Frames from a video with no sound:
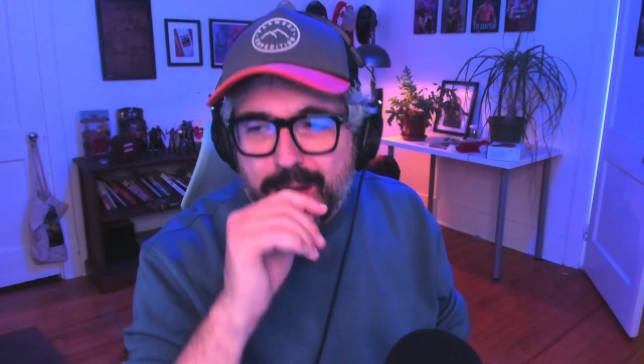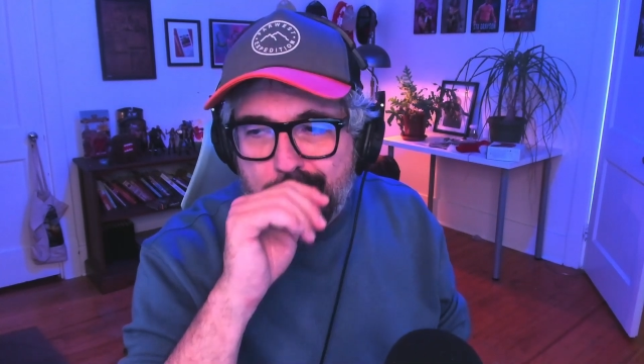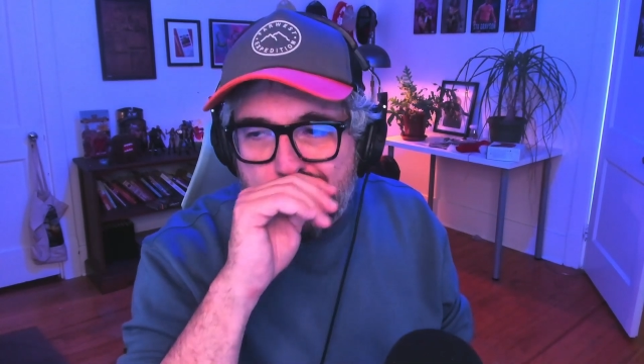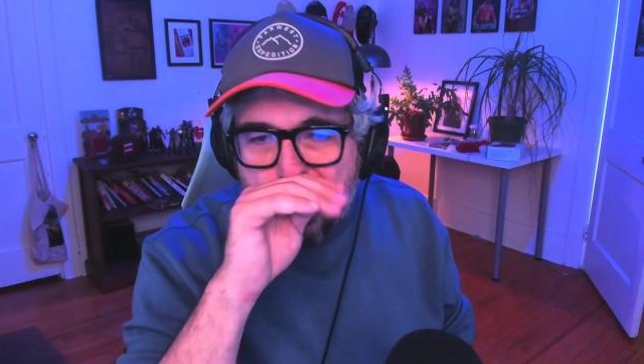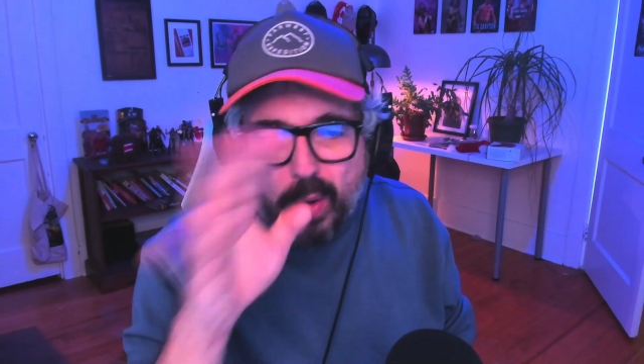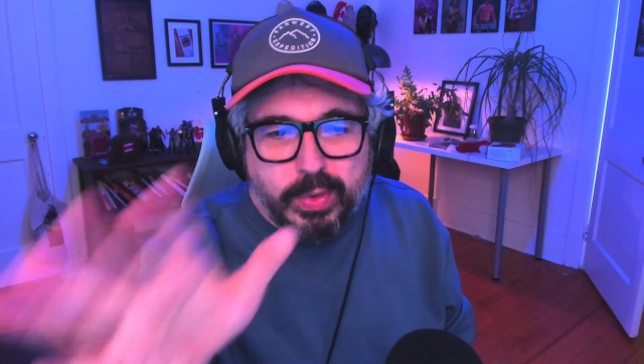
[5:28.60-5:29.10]

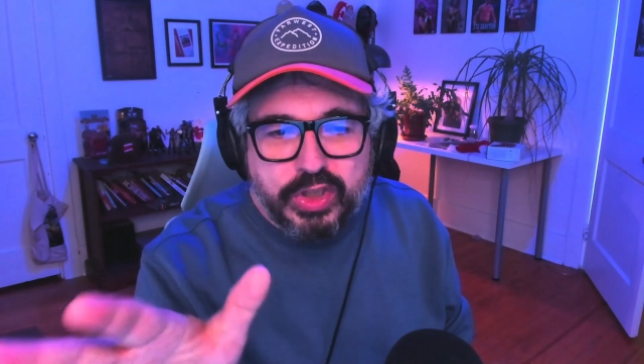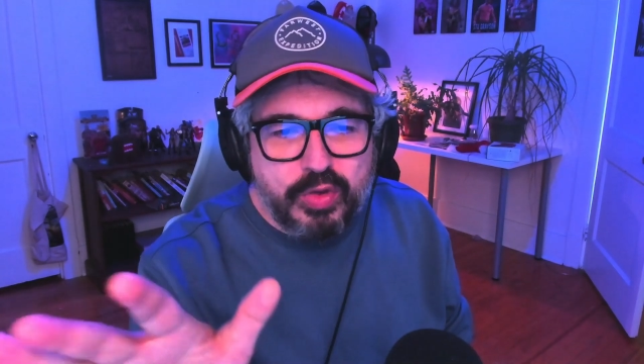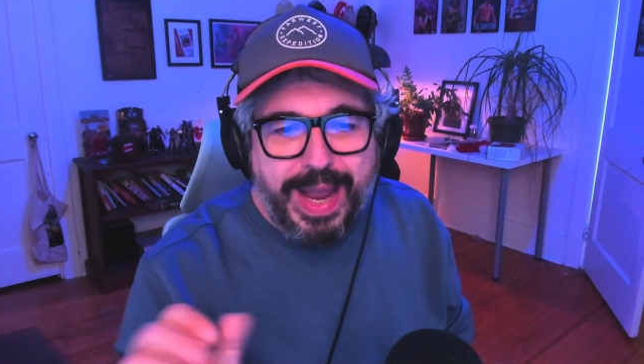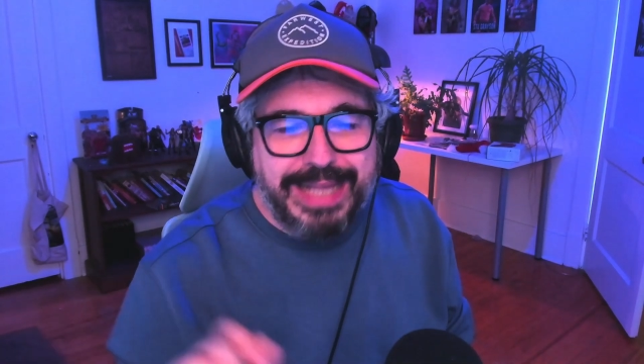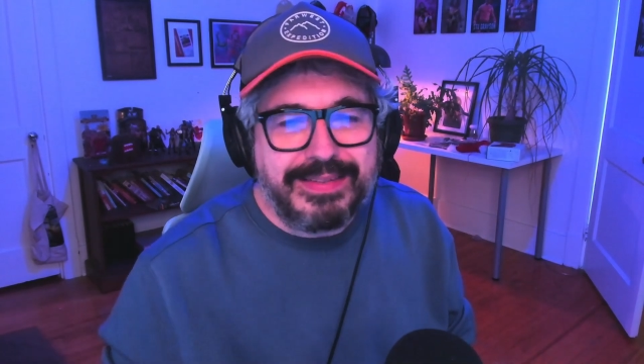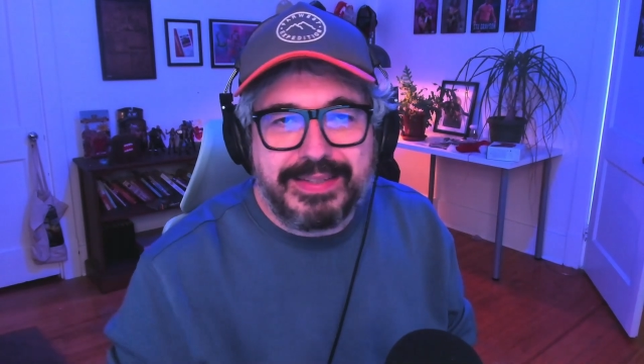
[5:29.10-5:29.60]
No
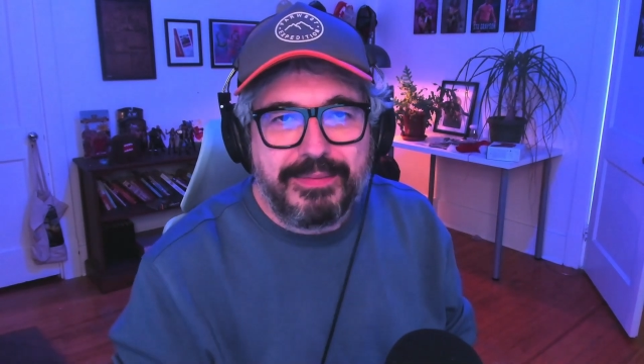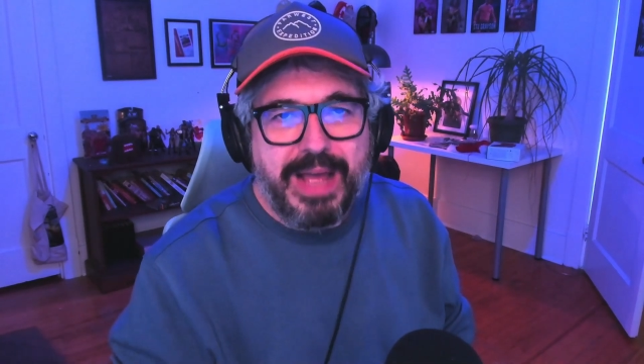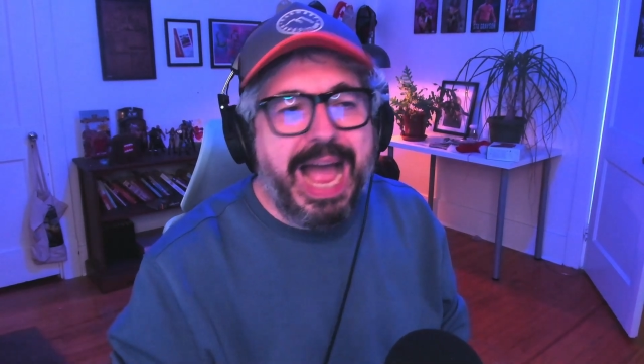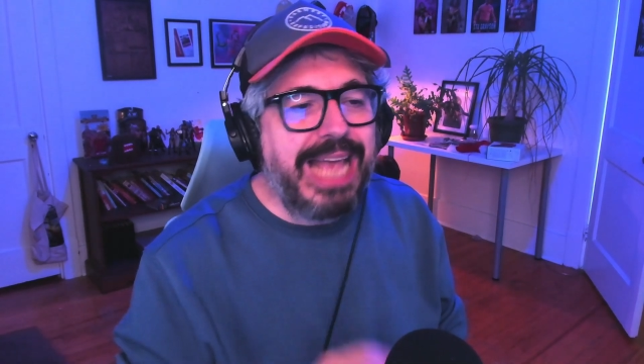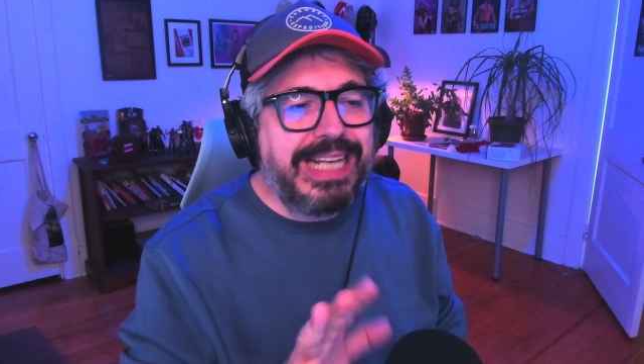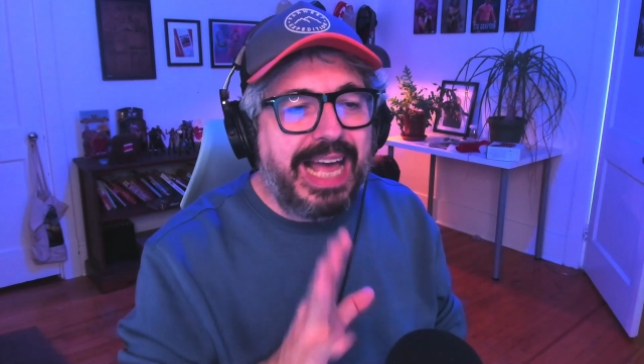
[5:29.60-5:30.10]
sweat.
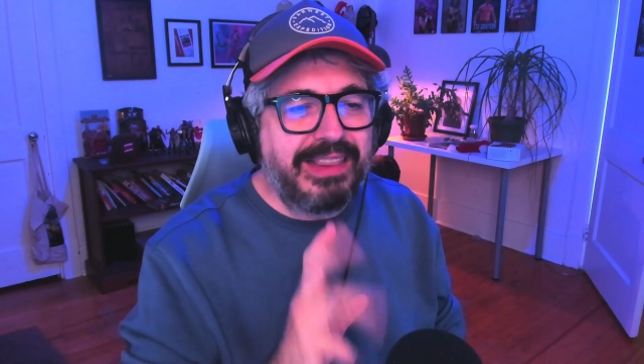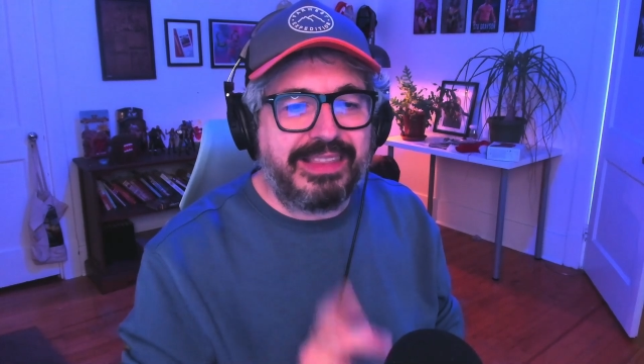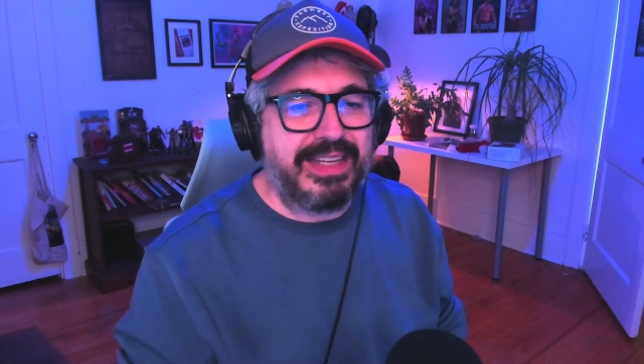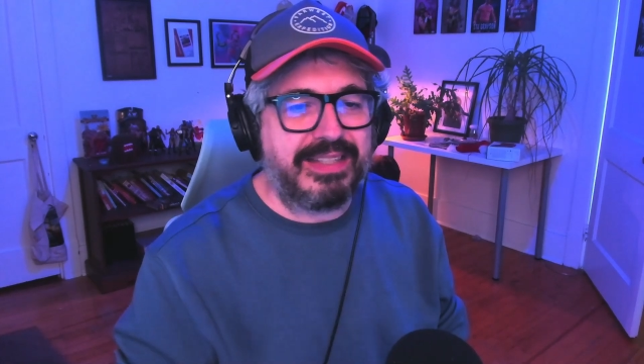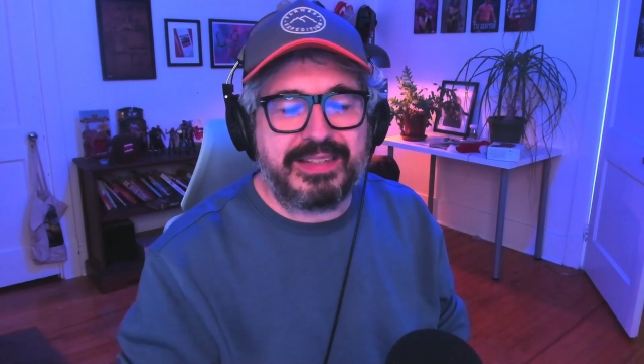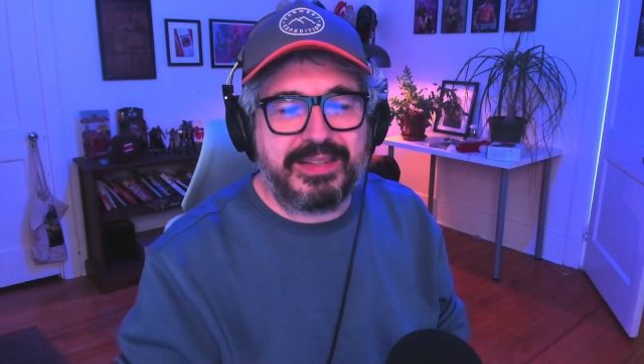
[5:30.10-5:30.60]
I got
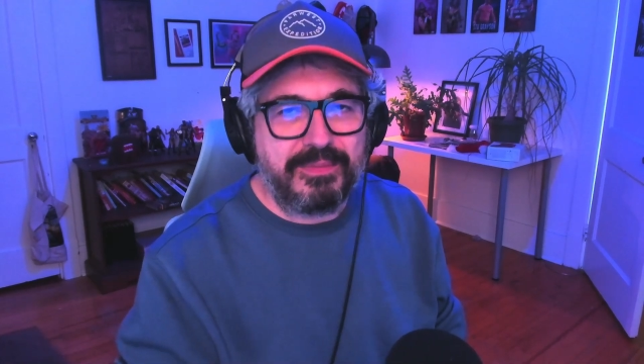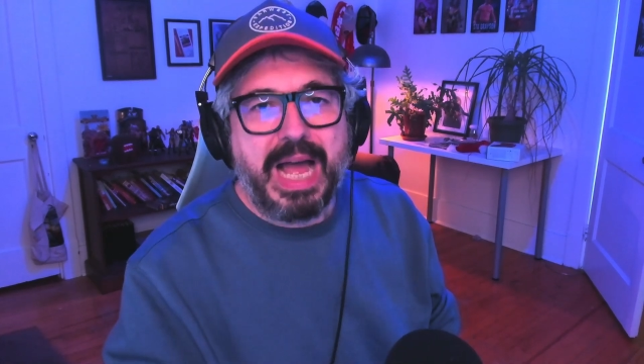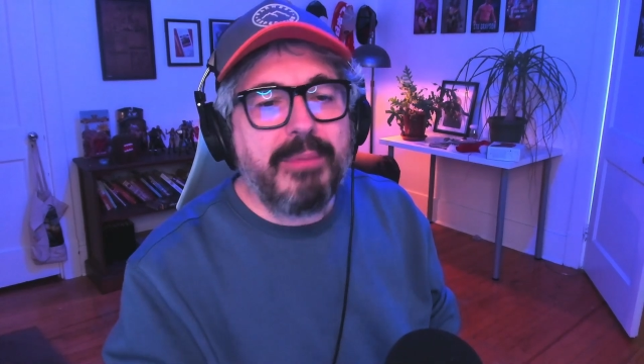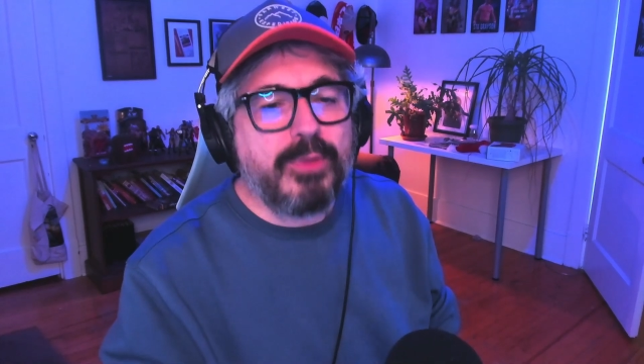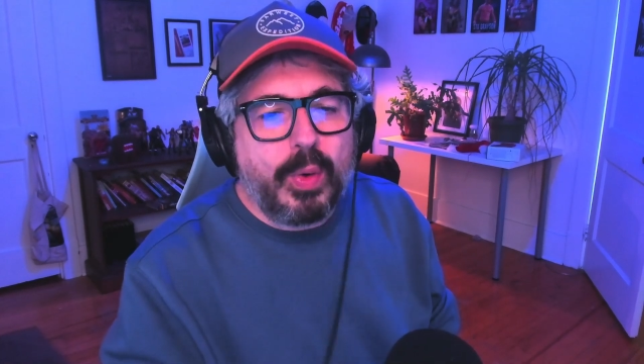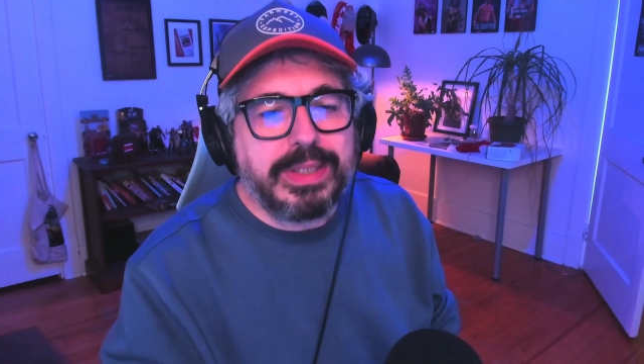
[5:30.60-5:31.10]
this.
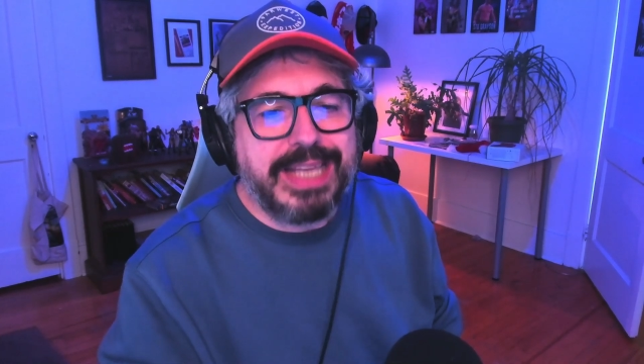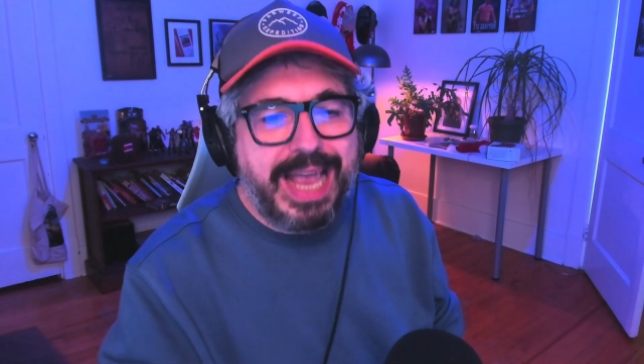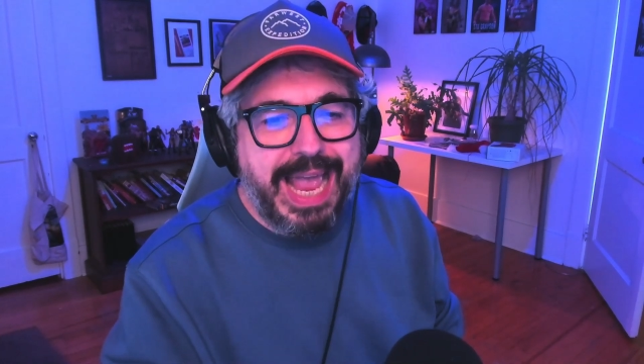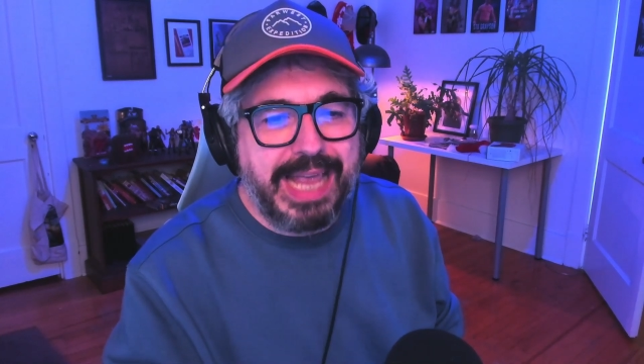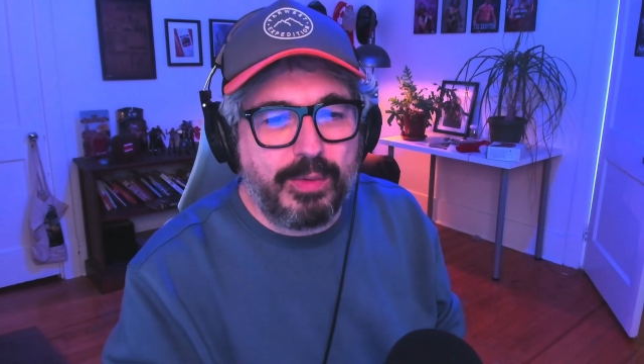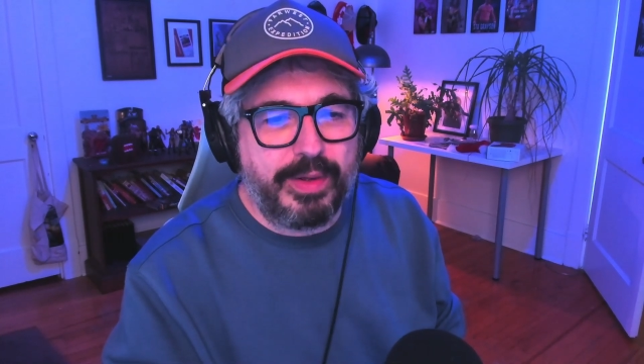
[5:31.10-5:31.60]
I'm going to
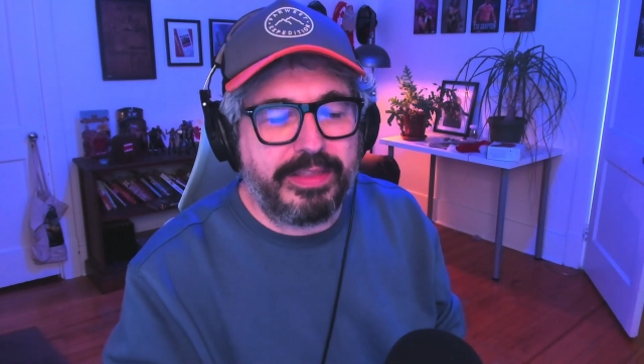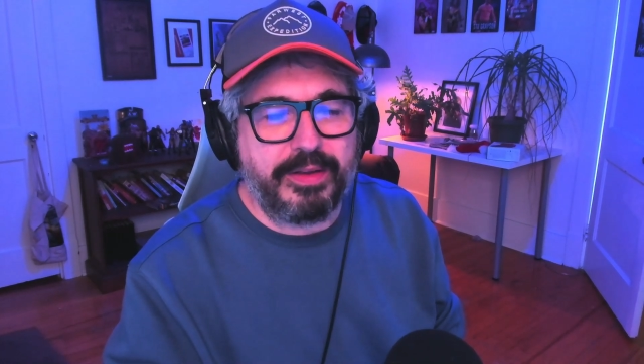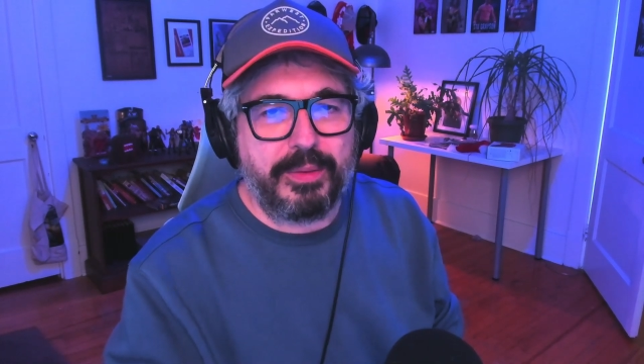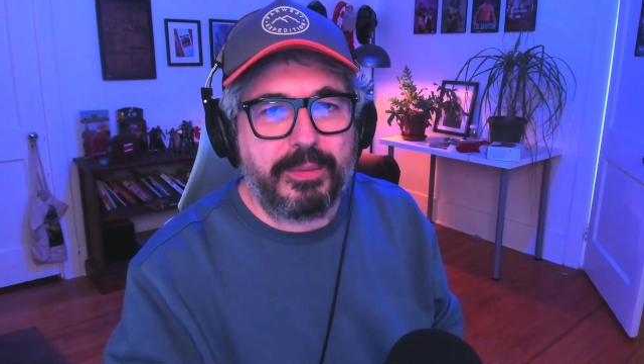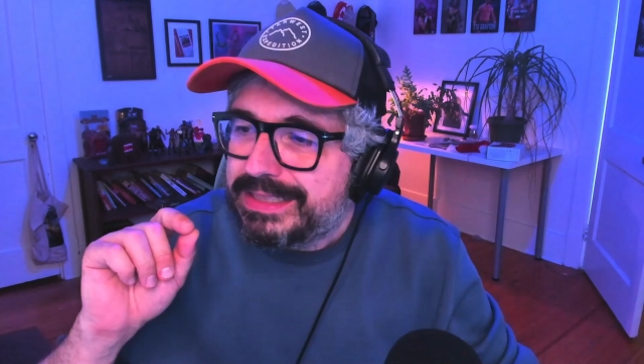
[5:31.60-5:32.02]
hang with you.